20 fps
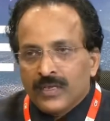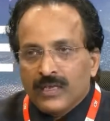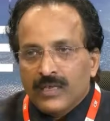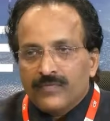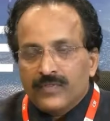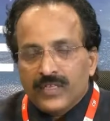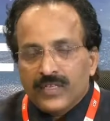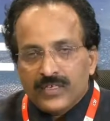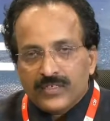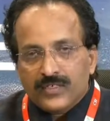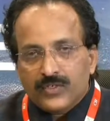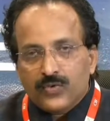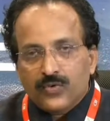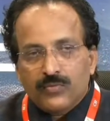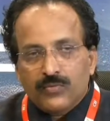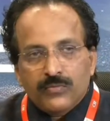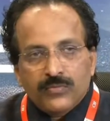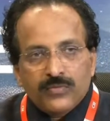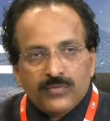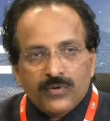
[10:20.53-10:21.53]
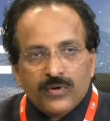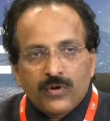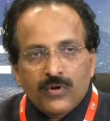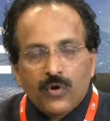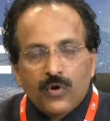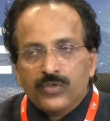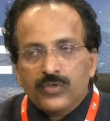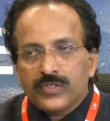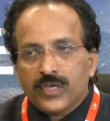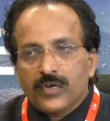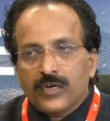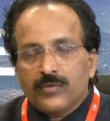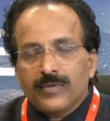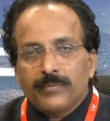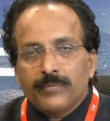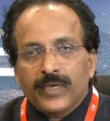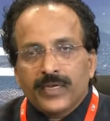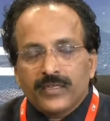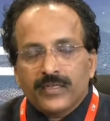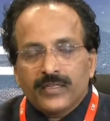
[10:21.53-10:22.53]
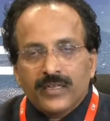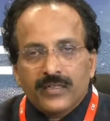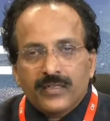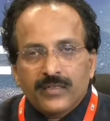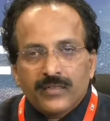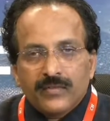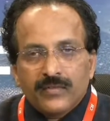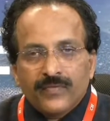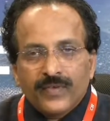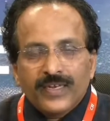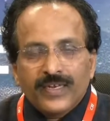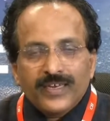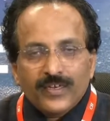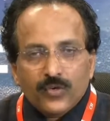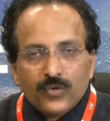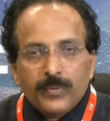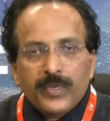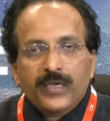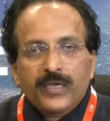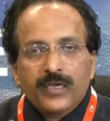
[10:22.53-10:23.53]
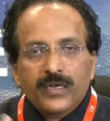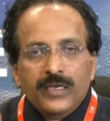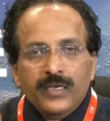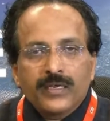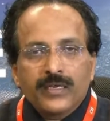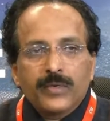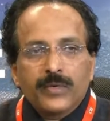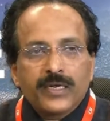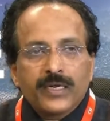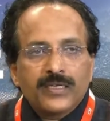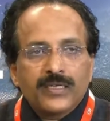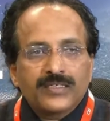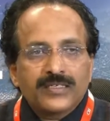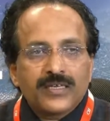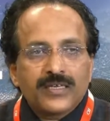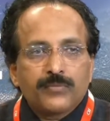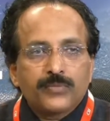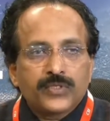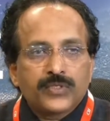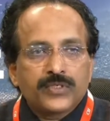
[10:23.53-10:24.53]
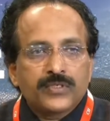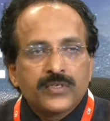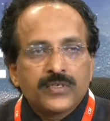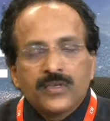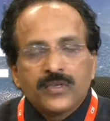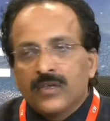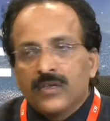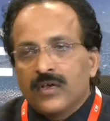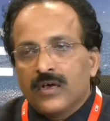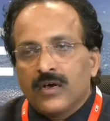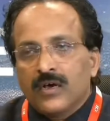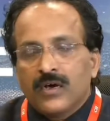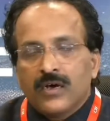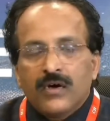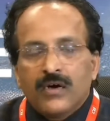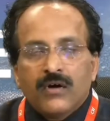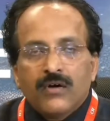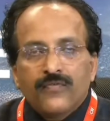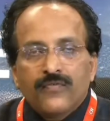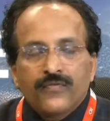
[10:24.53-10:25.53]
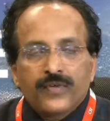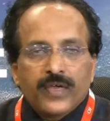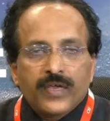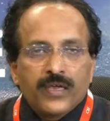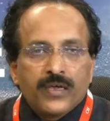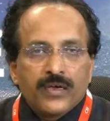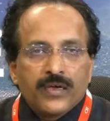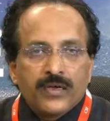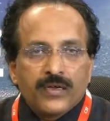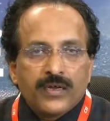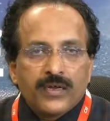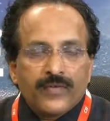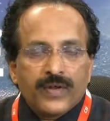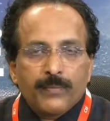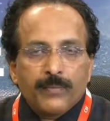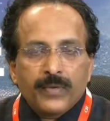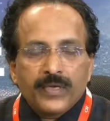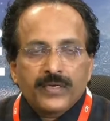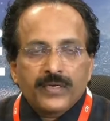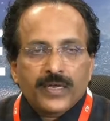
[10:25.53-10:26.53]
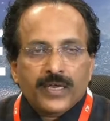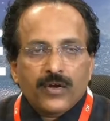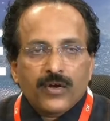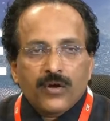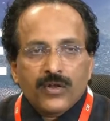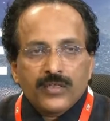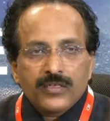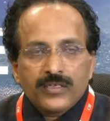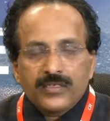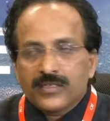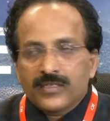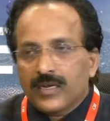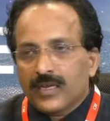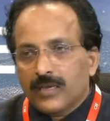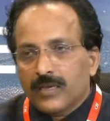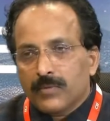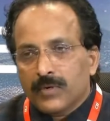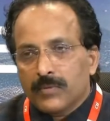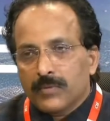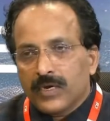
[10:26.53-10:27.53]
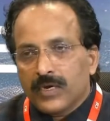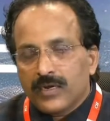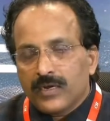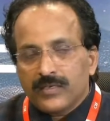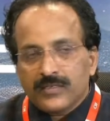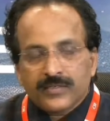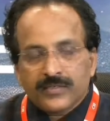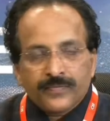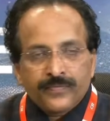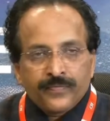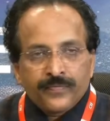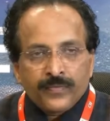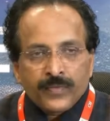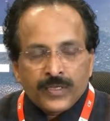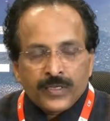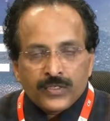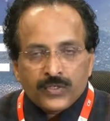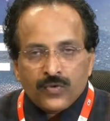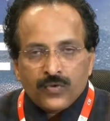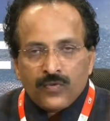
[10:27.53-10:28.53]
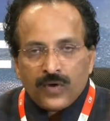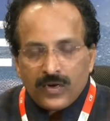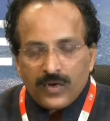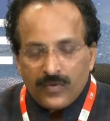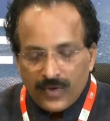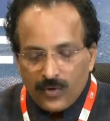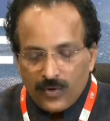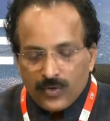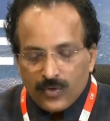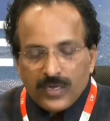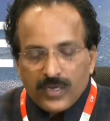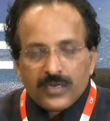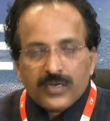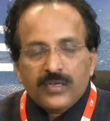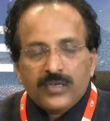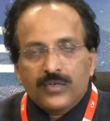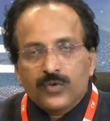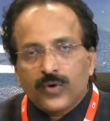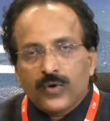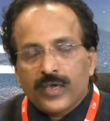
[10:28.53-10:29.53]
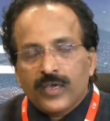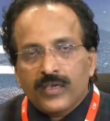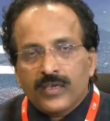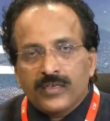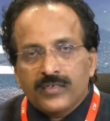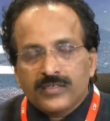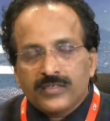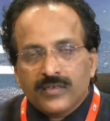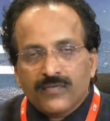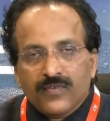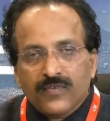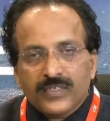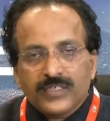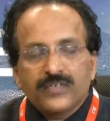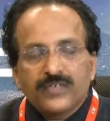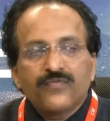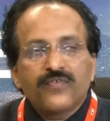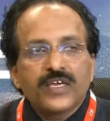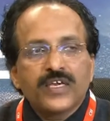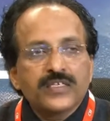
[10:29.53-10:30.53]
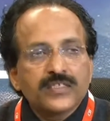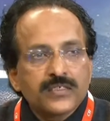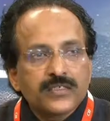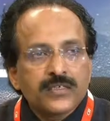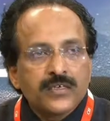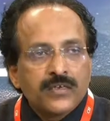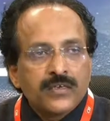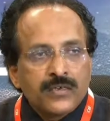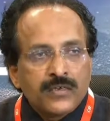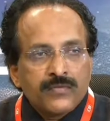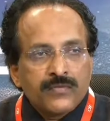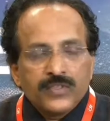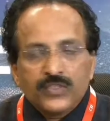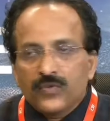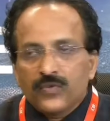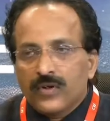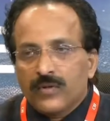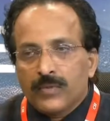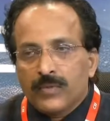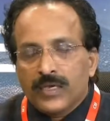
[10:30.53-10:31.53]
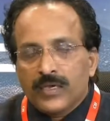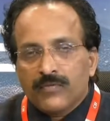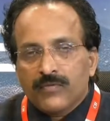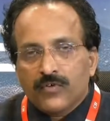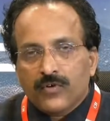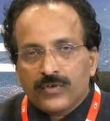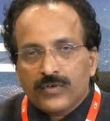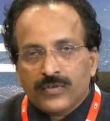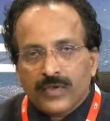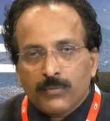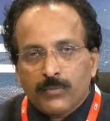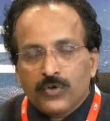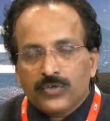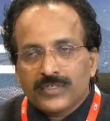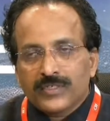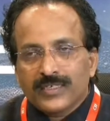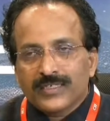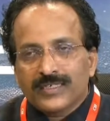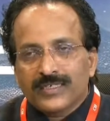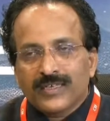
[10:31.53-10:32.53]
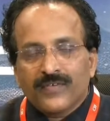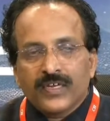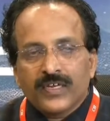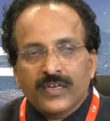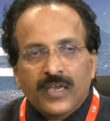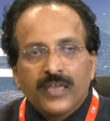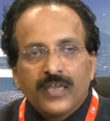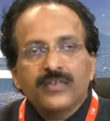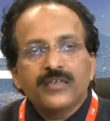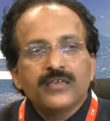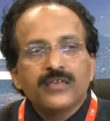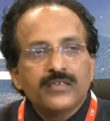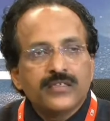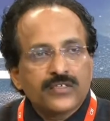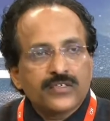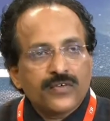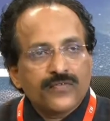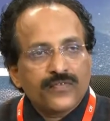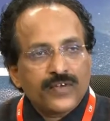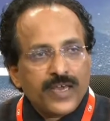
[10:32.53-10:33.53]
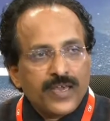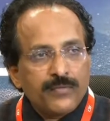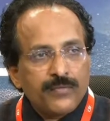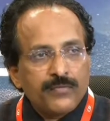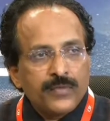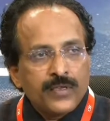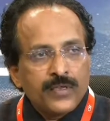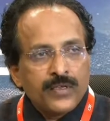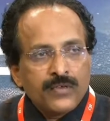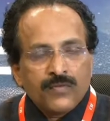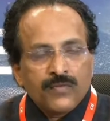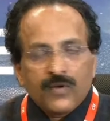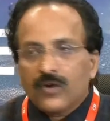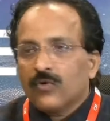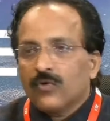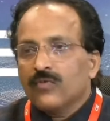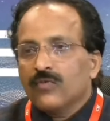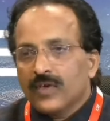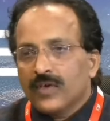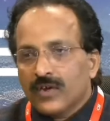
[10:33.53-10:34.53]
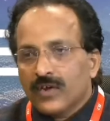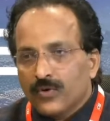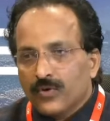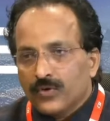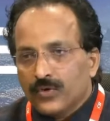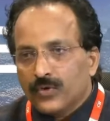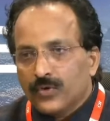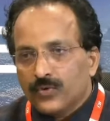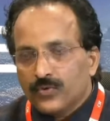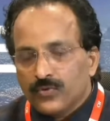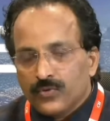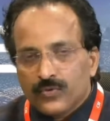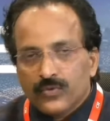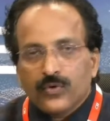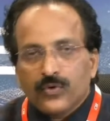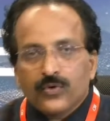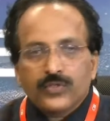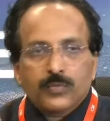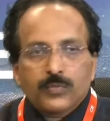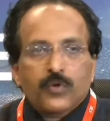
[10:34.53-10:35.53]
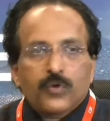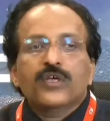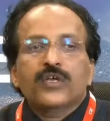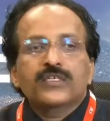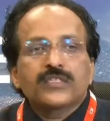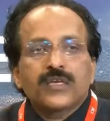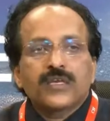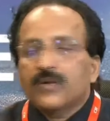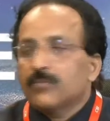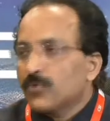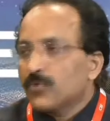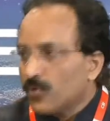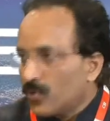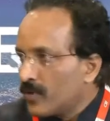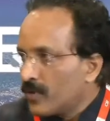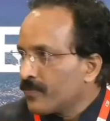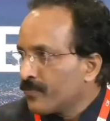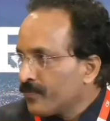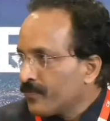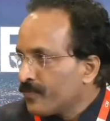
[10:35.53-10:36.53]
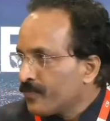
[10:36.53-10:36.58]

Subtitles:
If these two goals are to be met, then we need to make incremental steps of developing technologies and capabilities. So what we looked at today is the first phase, which will be for about 6, 7, 8 years of time, what all we are going to do. Those projects are approved.